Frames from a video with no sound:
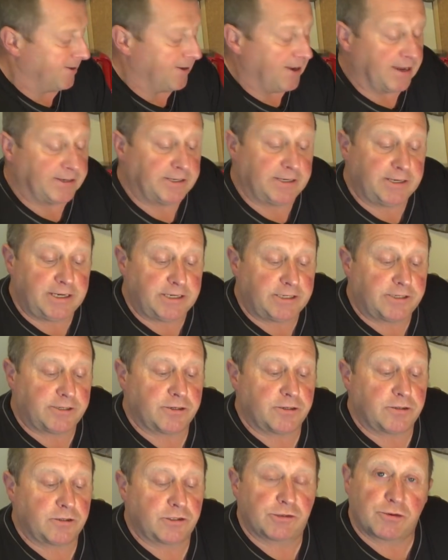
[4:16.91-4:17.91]
And I need
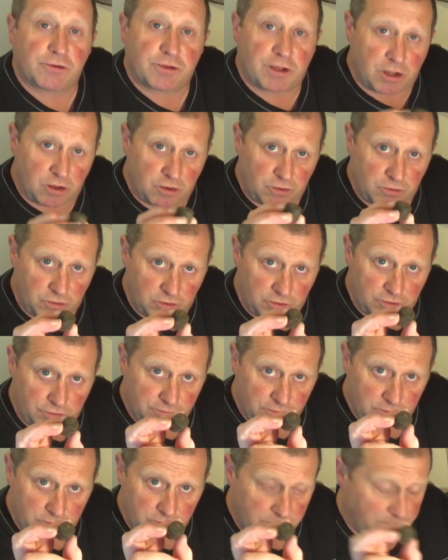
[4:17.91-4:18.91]
to drill the hole
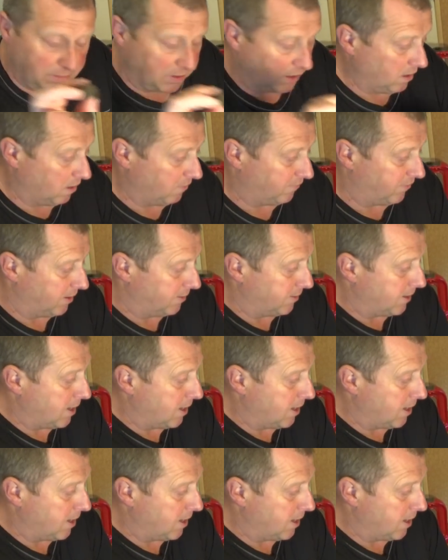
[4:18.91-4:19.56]
through the middle of it.